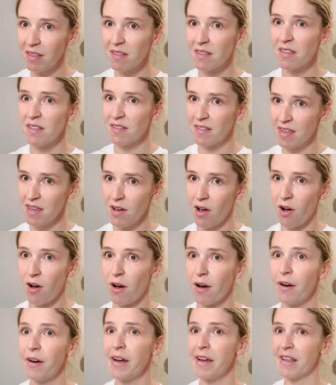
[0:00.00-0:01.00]
the
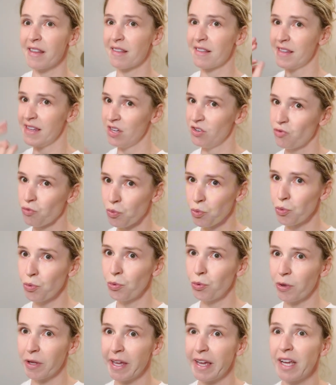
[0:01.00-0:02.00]
CR, is the
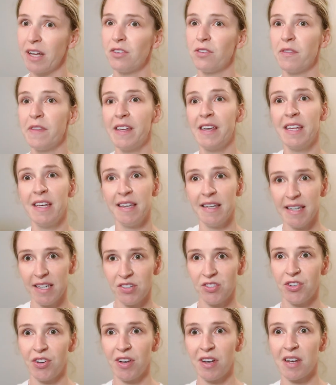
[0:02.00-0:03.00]
drooling to the
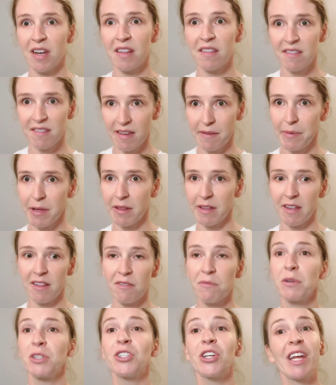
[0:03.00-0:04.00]
conditioned
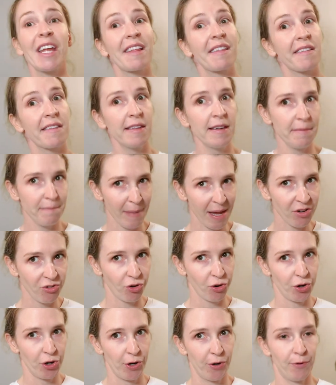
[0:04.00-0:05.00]
stimulus, which is the
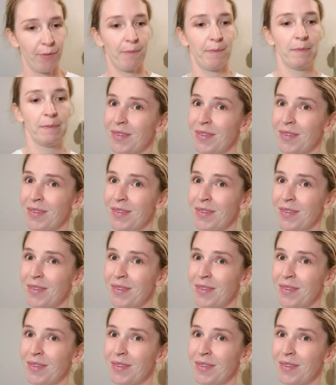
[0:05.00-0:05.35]
metronome.